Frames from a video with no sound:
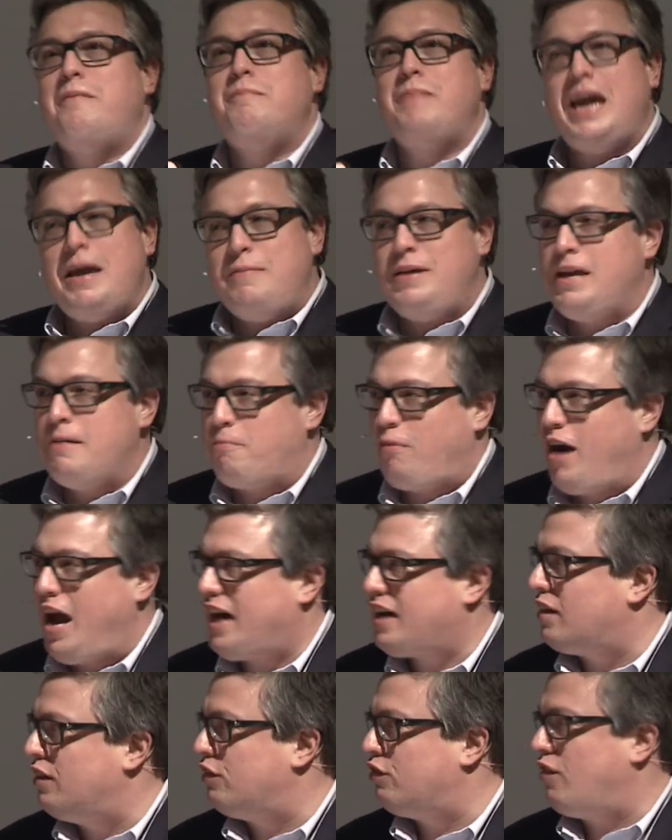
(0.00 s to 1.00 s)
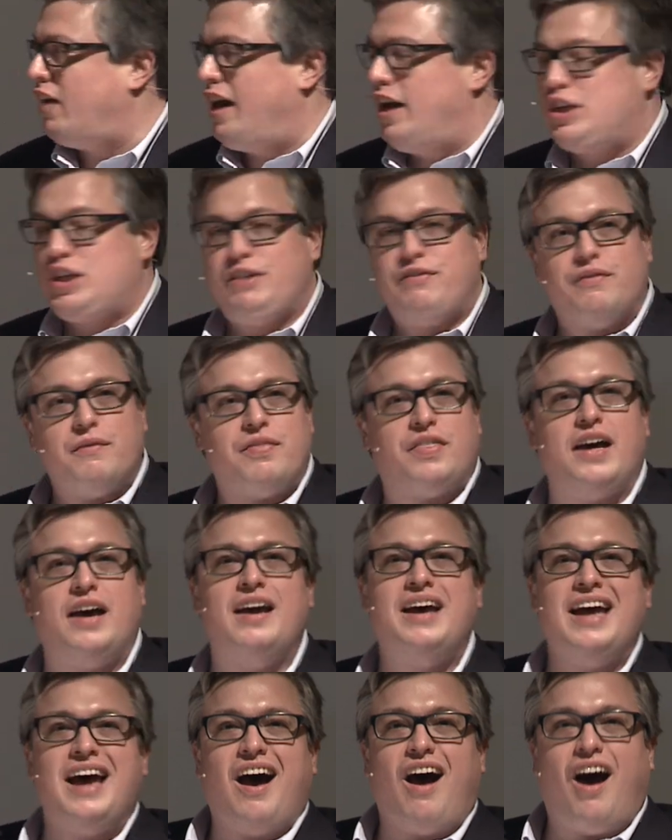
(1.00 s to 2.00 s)
maybe impractical strategy.
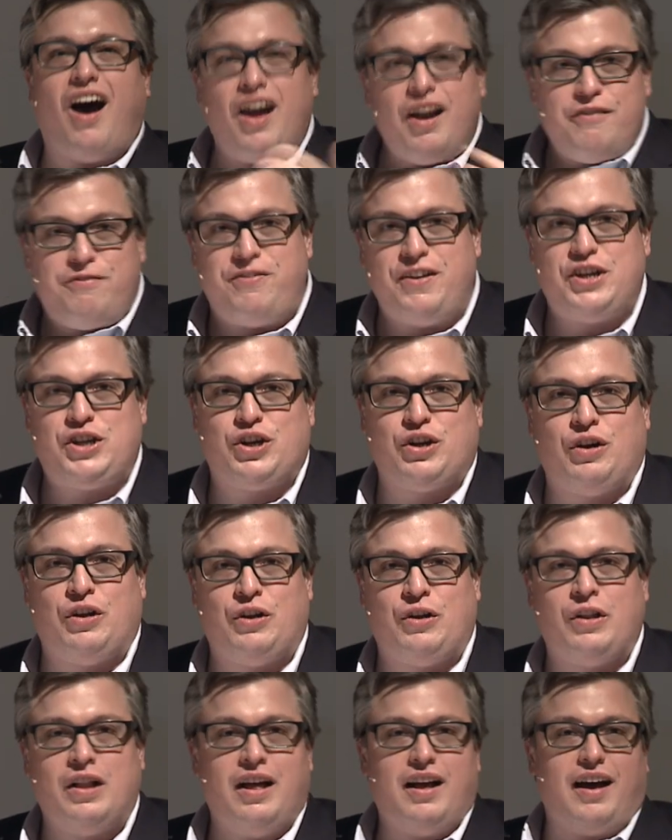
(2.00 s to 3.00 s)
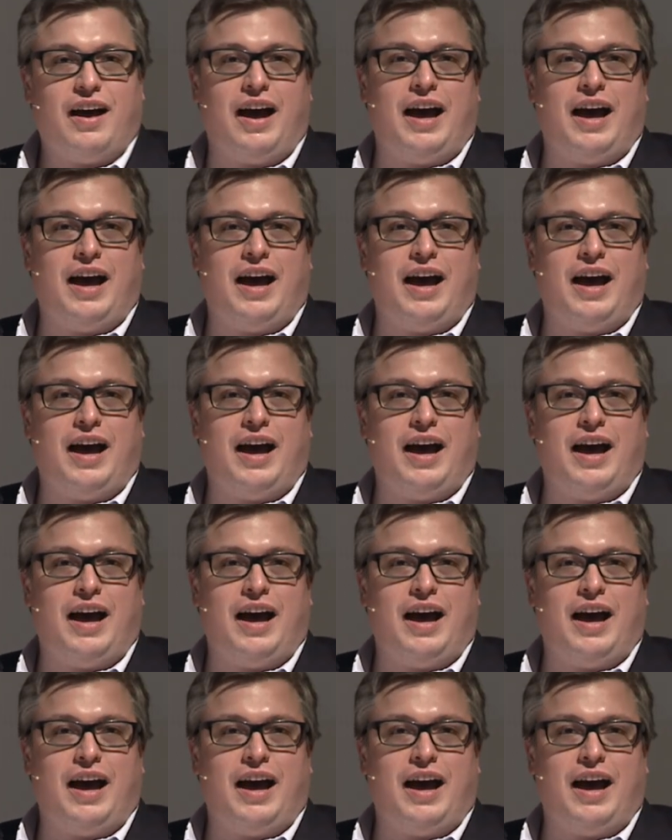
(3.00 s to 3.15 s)
The unofficial,